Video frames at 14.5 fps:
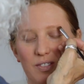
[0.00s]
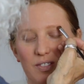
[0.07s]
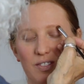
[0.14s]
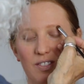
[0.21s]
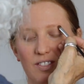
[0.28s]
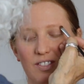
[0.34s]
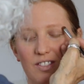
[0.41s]

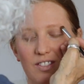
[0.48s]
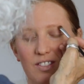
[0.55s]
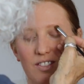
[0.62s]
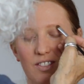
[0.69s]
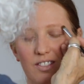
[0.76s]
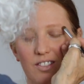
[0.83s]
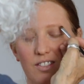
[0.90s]

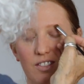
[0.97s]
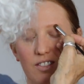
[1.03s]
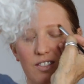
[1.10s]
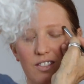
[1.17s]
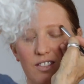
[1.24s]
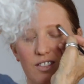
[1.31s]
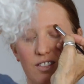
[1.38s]

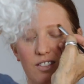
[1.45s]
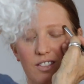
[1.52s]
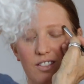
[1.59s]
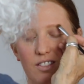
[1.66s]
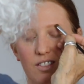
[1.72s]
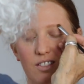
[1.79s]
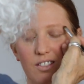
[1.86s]

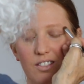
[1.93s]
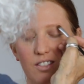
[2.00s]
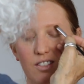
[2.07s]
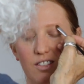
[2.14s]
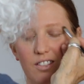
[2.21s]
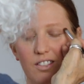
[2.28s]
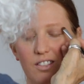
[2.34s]

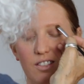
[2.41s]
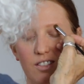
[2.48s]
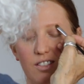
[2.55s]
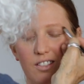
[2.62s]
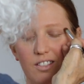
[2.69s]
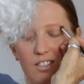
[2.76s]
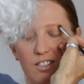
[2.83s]

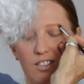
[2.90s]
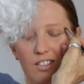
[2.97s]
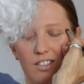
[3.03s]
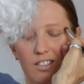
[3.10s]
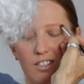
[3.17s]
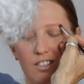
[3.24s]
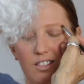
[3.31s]

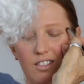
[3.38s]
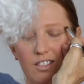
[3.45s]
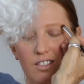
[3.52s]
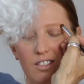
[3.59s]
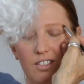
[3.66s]
(no one is talking)